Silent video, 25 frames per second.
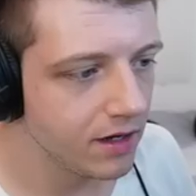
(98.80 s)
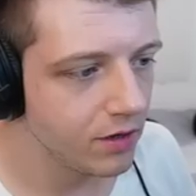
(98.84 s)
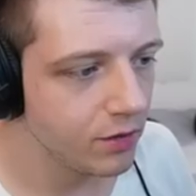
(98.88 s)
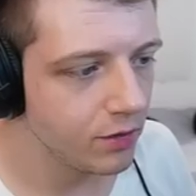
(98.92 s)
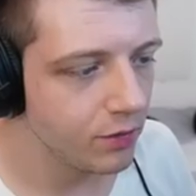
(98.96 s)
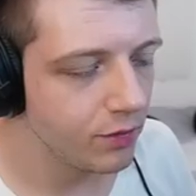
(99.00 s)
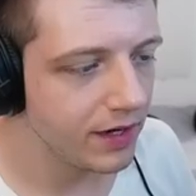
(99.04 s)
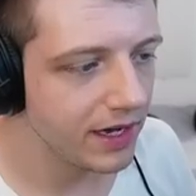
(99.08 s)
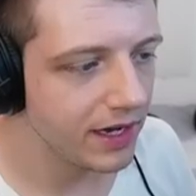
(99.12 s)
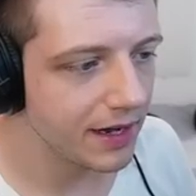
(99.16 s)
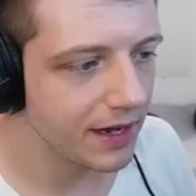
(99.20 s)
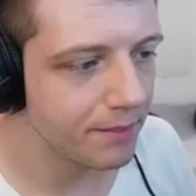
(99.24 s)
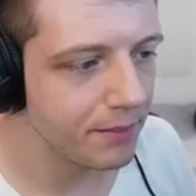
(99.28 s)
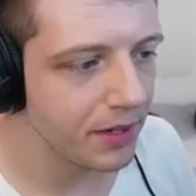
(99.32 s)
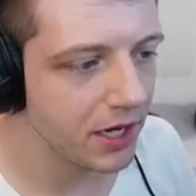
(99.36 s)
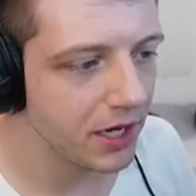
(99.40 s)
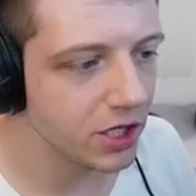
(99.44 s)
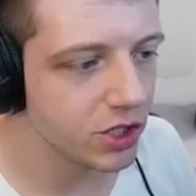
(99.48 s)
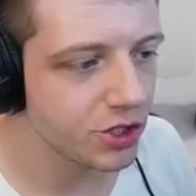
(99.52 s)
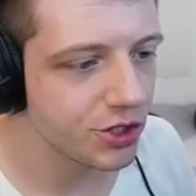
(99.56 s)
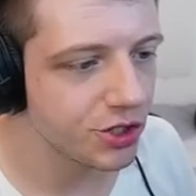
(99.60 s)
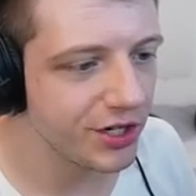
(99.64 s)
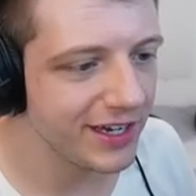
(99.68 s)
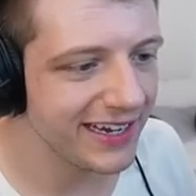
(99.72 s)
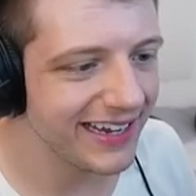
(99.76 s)
we got
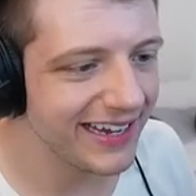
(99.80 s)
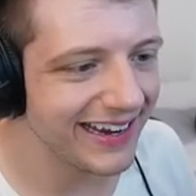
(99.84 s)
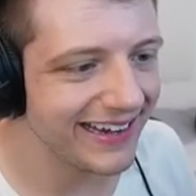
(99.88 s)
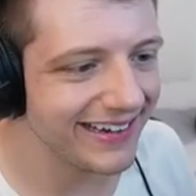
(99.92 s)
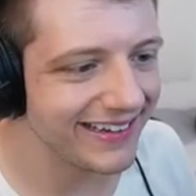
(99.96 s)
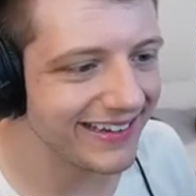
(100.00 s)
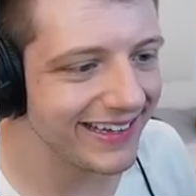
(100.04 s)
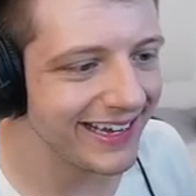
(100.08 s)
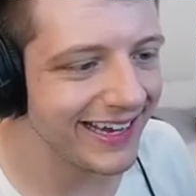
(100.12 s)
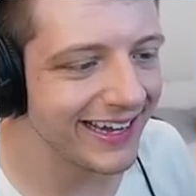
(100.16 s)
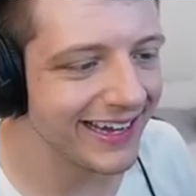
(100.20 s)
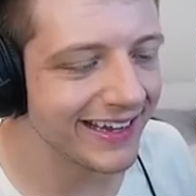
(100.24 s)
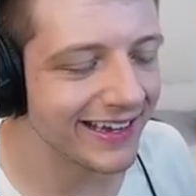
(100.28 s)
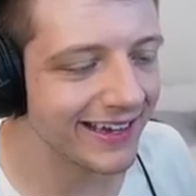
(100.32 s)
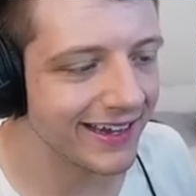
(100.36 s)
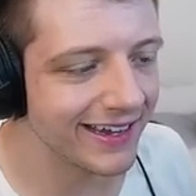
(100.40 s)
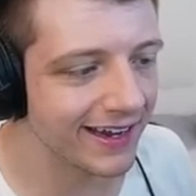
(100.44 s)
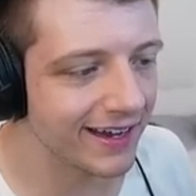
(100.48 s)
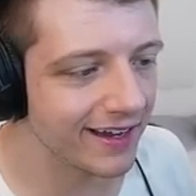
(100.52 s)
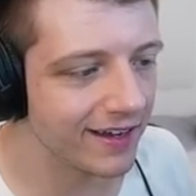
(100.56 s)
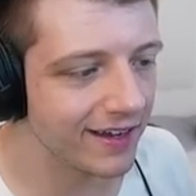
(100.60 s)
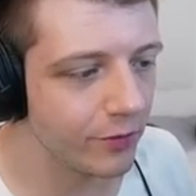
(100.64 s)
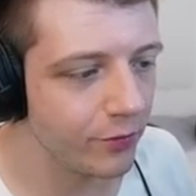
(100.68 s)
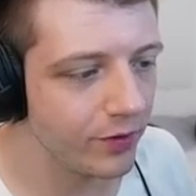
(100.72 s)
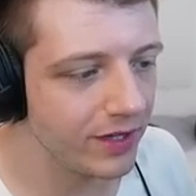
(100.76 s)
punching and
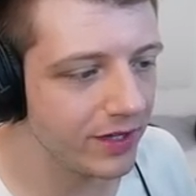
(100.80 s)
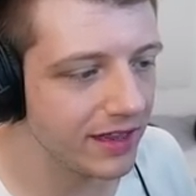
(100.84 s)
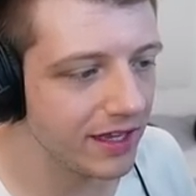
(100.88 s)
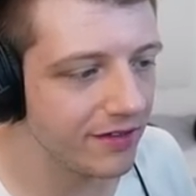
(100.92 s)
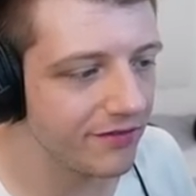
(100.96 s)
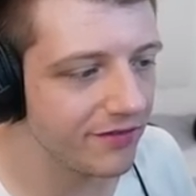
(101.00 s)
kicking we love